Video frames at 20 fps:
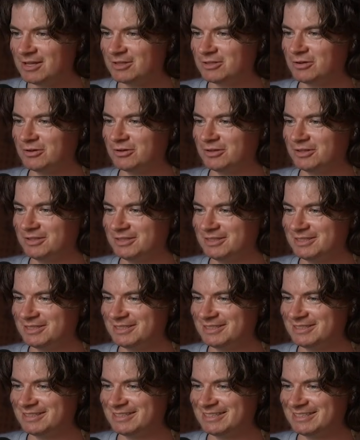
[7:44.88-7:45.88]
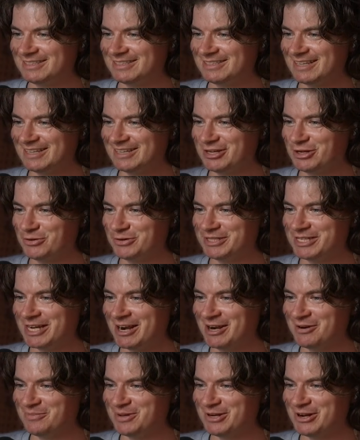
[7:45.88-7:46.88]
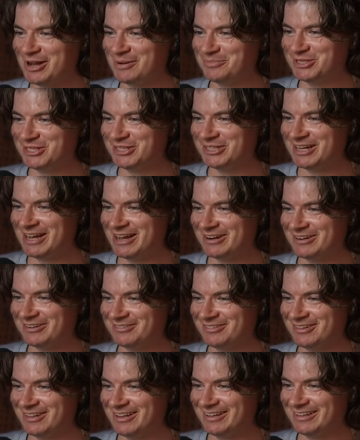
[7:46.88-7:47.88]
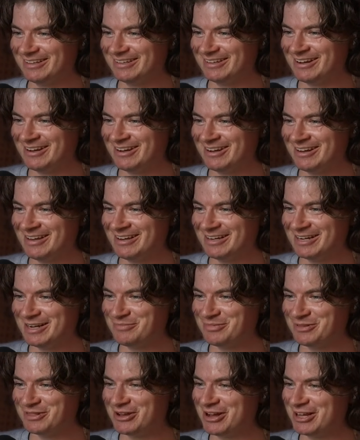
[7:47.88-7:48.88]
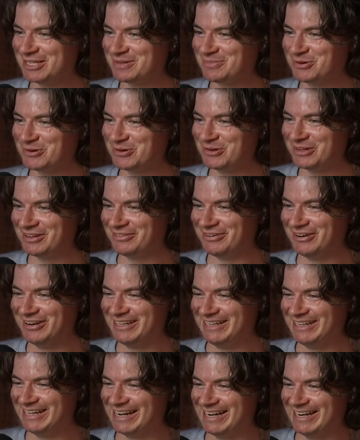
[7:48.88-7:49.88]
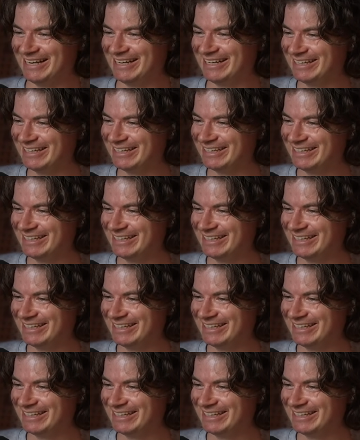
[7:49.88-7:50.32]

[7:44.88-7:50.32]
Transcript: Yeah, totally. This is like your retirement option out of like ending up in the hospital every year.